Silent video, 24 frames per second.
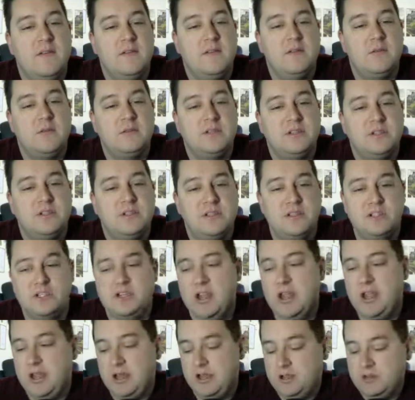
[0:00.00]
this was to
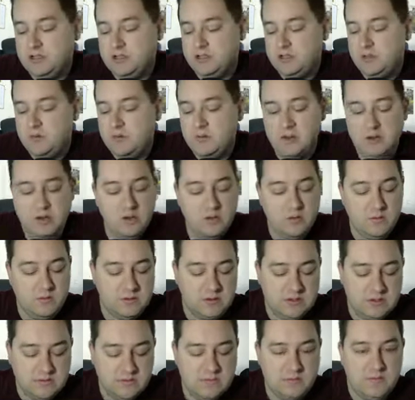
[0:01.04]
change to a
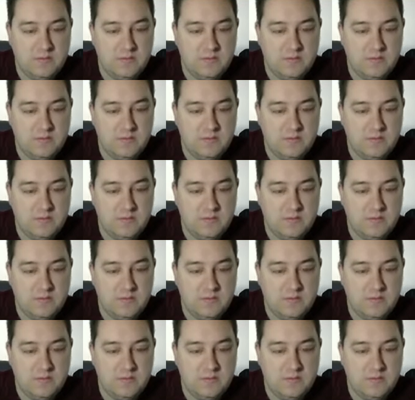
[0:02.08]
note,